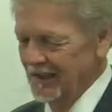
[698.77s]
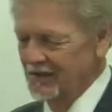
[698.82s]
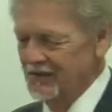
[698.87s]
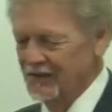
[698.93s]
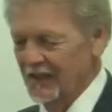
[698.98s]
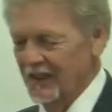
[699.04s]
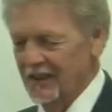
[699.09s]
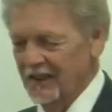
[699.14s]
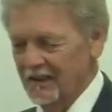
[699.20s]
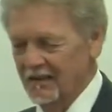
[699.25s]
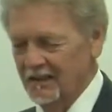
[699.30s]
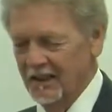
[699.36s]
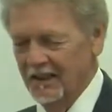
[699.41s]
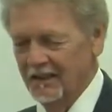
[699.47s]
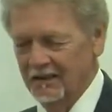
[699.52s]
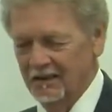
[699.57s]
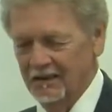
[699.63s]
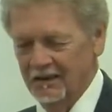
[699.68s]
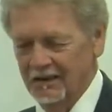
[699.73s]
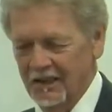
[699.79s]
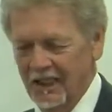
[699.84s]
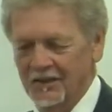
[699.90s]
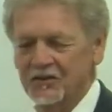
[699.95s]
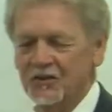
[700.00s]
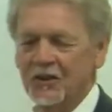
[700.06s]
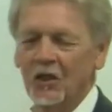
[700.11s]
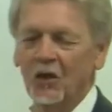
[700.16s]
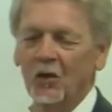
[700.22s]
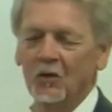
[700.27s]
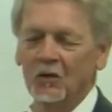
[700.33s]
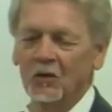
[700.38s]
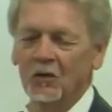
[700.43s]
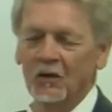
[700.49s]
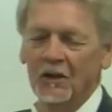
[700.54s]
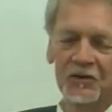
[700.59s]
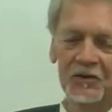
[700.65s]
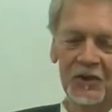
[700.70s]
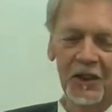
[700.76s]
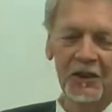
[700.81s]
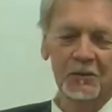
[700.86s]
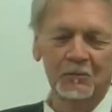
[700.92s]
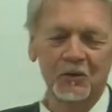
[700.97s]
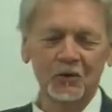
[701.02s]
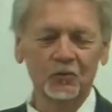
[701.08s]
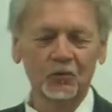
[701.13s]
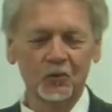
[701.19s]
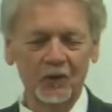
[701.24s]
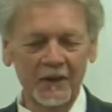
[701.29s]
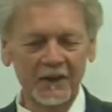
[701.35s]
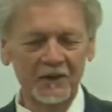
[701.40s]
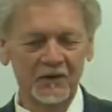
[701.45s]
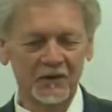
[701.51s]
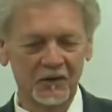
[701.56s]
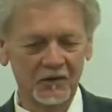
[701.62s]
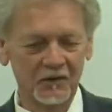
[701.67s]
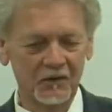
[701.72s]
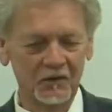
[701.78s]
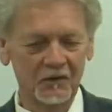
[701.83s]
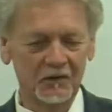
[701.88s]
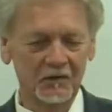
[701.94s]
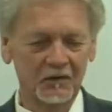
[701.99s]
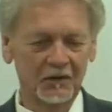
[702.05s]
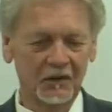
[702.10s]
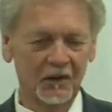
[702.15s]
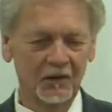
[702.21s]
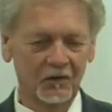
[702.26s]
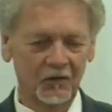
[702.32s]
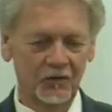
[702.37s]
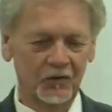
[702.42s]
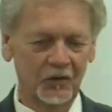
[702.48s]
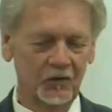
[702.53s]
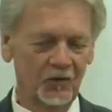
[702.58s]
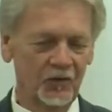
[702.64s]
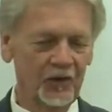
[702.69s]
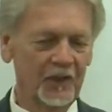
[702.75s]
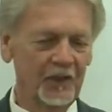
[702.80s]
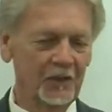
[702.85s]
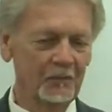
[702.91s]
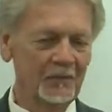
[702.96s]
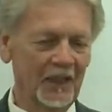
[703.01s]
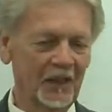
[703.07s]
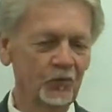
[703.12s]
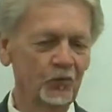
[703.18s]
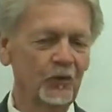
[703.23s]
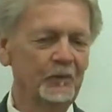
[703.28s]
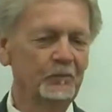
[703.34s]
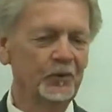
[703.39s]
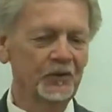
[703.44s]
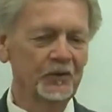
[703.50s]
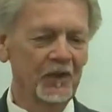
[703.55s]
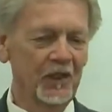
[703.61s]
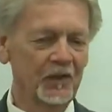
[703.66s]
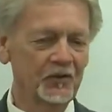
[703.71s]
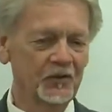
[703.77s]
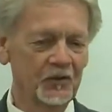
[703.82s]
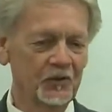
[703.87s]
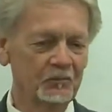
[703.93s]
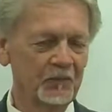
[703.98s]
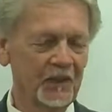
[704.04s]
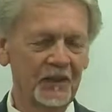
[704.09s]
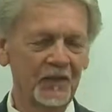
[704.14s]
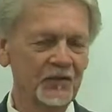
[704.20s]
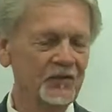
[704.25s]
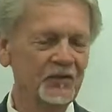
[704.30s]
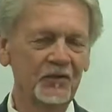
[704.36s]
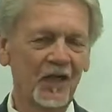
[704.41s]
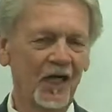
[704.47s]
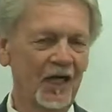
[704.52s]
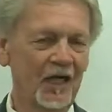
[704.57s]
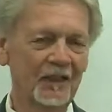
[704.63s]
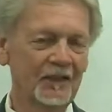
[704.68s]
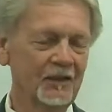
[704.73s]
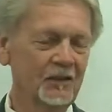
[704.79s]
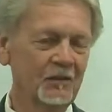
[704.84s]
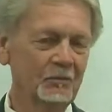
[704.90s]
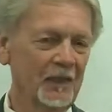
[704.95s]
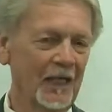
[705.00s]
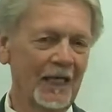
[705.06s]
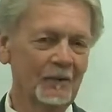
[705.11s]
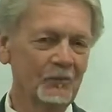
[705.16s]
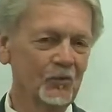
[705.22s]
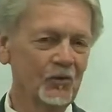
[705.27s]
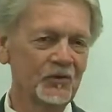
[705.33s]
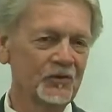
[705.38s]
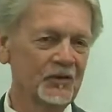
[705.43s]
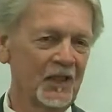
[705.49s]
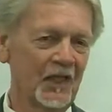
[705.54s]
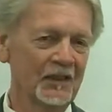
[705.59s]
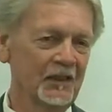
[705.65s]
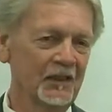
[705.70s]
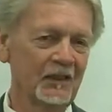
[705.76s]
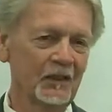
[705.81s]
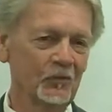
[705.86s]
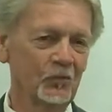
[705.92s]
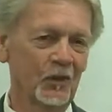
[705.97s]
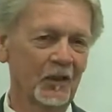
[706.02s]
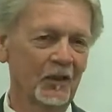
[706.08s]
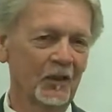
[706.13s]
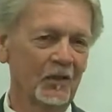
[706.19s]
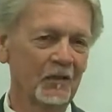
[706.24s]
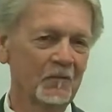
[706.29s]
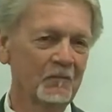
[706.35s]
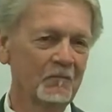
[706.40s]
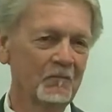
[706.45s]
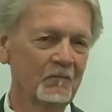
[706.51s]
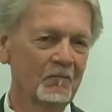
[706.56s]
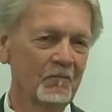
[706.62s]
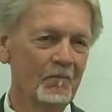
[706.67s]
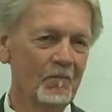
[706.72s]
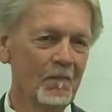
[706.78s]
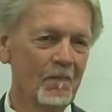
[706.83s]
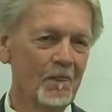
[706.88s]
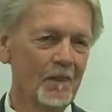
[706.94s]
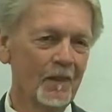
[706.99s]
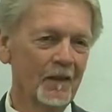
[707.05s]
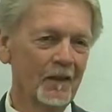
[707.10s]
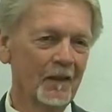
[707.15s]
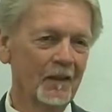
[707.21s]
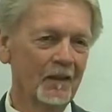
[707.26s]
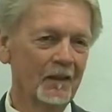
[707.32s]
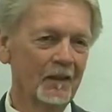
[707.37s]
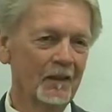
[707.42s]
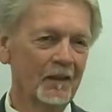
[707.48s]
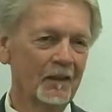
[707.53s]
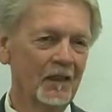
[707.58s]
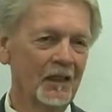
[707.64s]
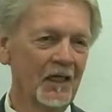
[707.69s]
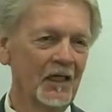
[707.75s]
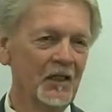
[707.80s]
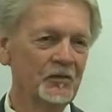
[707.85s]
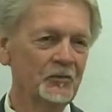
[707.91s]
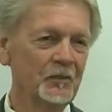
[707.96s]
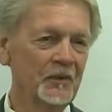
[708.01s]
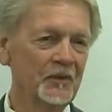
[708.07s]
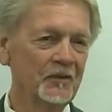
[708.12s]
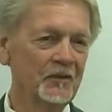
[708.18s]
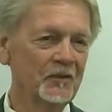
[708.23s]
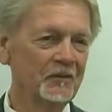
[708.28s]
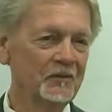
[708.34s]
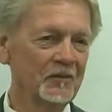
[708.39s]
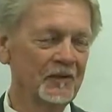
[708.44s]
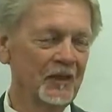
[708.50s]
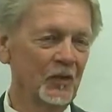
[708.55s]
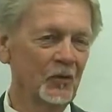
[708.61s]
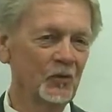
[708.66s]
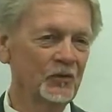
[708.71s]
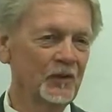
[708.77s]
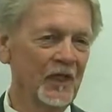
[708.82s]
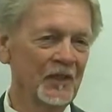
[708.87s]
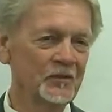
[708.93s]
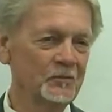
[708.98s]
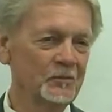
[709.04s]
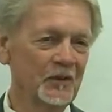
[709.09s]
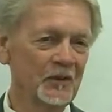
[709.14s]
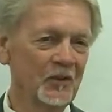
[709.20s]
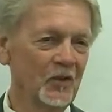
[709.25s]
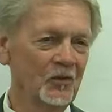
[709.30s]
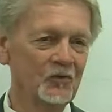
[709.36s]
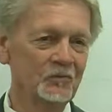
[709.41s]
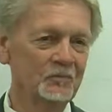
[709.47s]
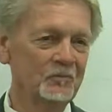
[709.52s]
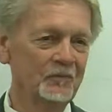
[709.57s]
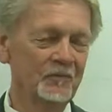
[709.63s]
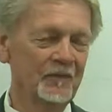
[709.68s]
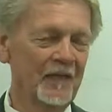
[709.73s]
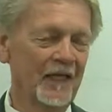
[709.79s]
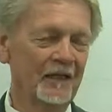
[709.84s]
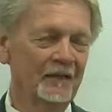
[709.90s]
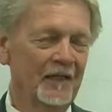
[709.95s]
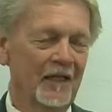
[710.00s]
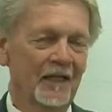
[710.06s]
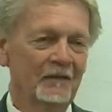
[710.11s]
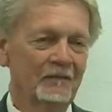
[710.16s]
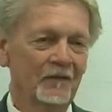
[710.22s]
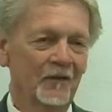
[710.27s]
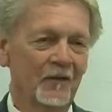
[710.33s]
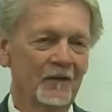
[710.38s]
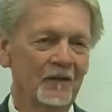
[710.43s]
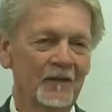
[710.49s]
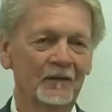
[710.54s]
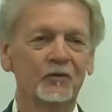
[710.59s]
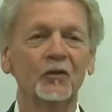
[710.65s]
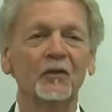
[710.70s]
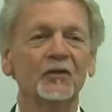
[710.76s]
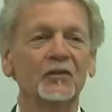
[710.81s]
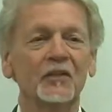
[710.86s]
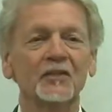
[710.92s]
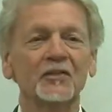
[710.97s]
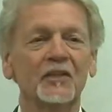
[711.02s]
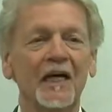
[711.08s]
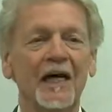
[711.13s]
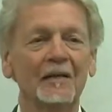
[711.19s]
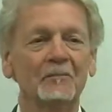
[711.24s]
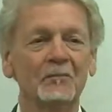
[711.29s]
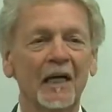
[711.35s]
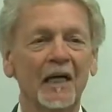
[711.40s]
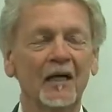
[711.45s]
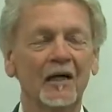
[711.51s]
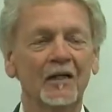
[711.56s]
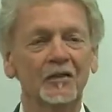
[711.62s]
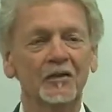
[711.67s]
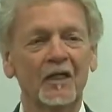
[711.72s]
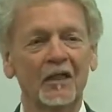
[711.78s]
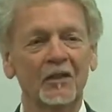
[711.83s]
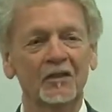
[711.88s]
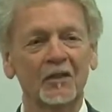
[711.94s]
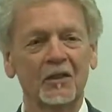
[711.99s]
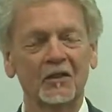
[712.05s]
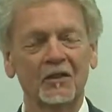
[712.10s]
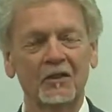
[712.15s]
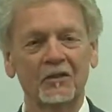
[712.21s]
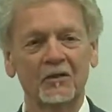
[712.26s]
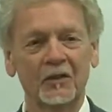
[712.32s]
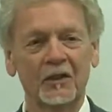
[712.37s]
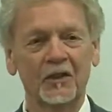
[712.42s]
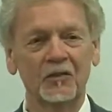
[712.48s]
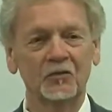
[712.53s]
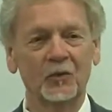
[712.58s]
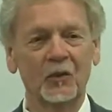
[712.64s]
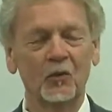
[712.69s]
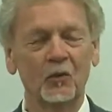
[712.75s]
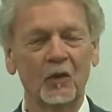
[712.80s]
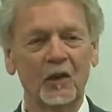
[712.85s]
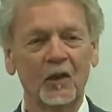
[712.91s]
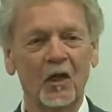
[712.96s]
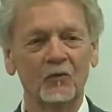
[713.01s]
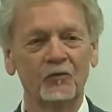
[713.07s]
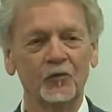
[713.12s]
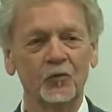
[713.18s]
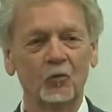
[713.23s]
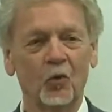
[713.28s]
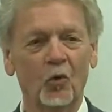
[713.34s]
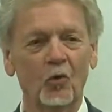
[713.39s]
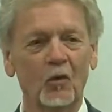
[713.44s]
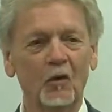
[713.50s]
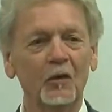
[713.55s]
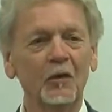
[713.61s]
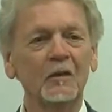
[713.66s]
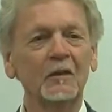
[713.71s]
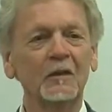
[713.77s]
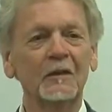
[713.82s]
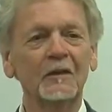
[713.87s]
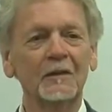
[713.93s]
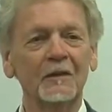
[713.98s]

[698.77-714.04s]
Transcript: they say that that's the only legitimate reason to think about reproduction, but it's not. In the Bible, it's not anywhere. The husband, the Old Testament goes that, that, if you just got married and the, Israel went off to war,